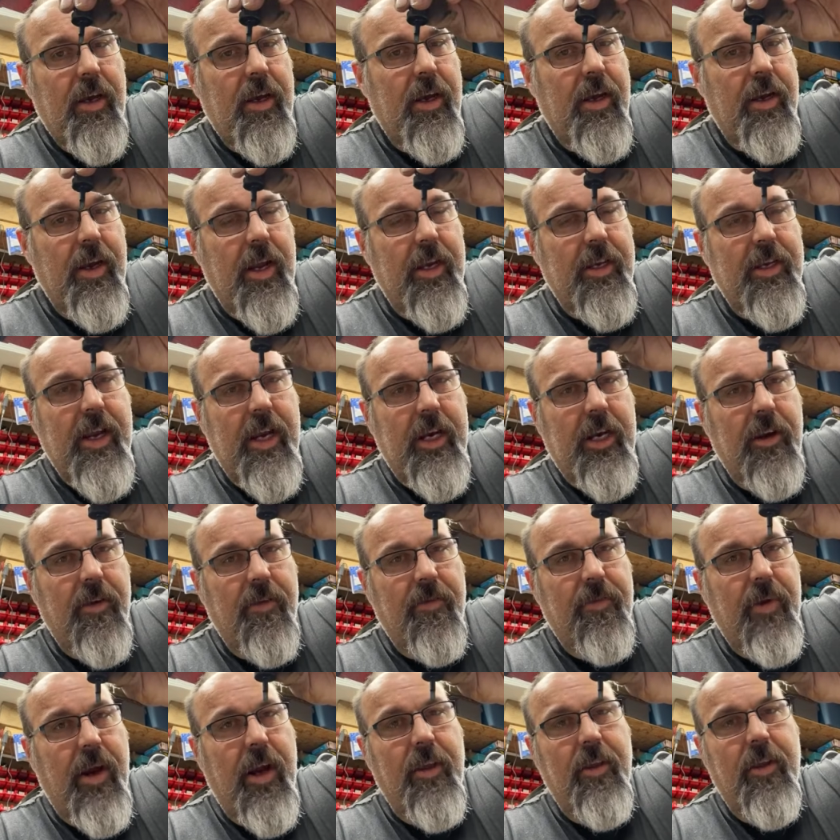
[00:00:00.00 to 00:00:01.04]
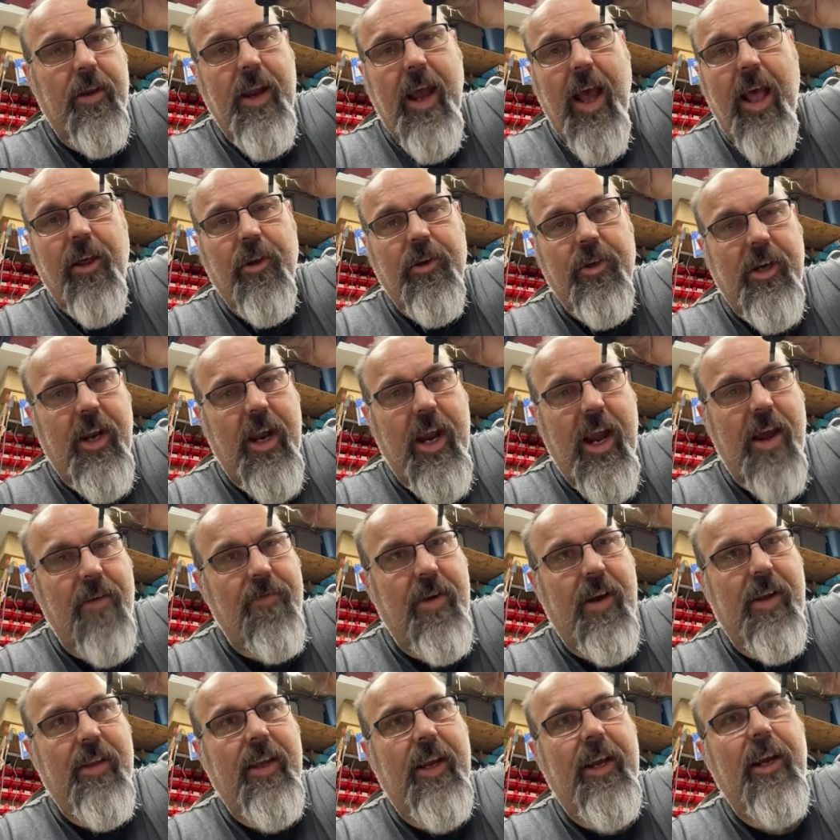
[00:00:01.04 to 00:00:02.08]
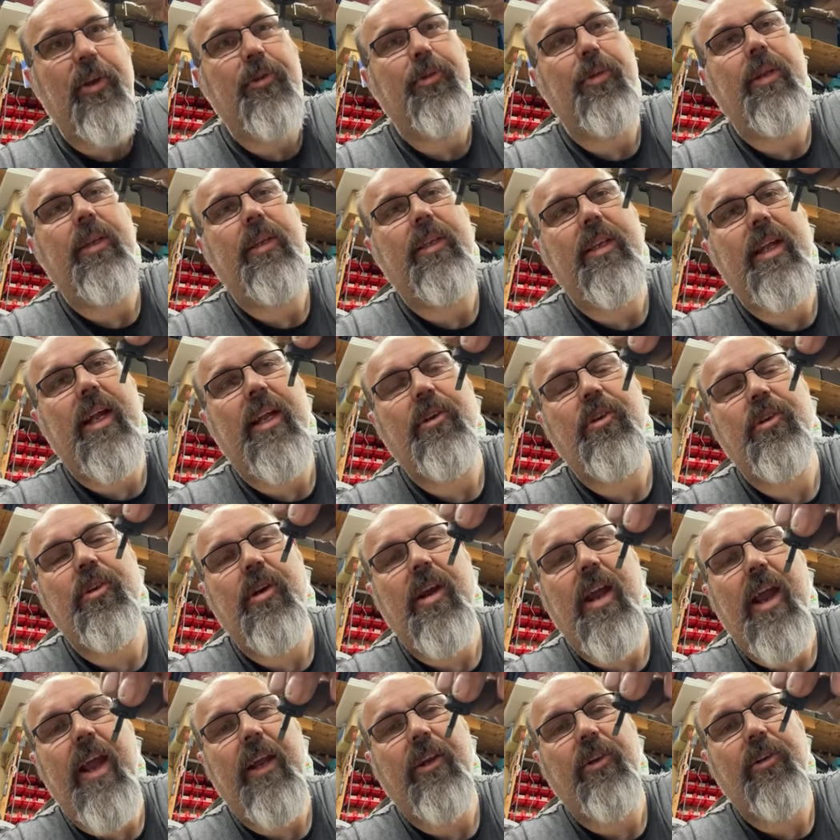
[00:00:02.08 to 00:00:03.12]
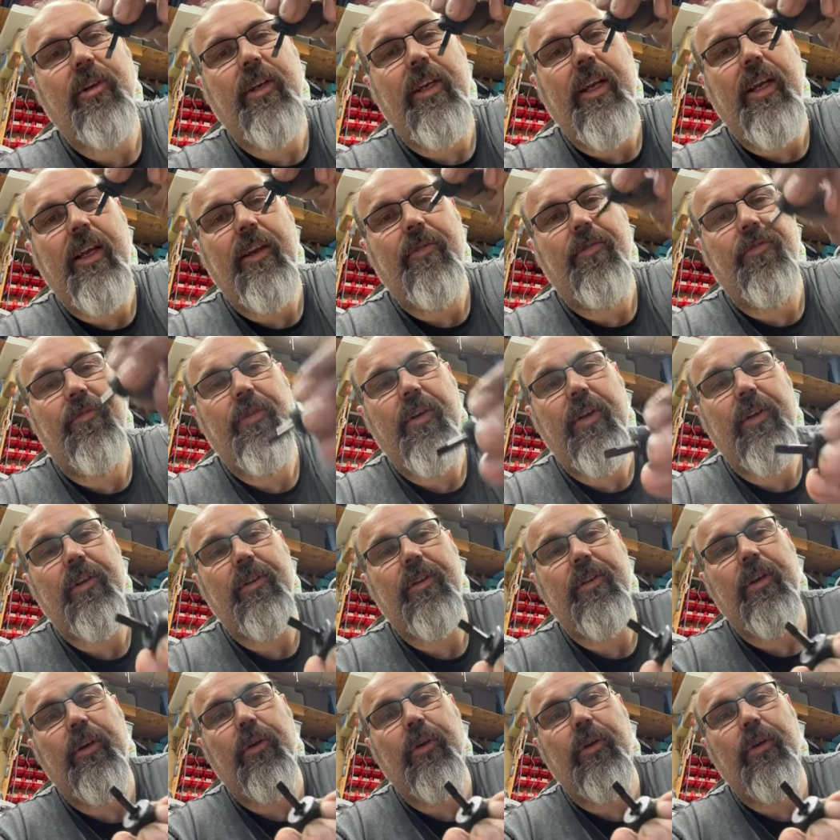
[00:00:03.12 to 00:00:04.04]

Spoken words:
and that's not coming from any other knowledge that I have or anything else, but this tensioner actually fits the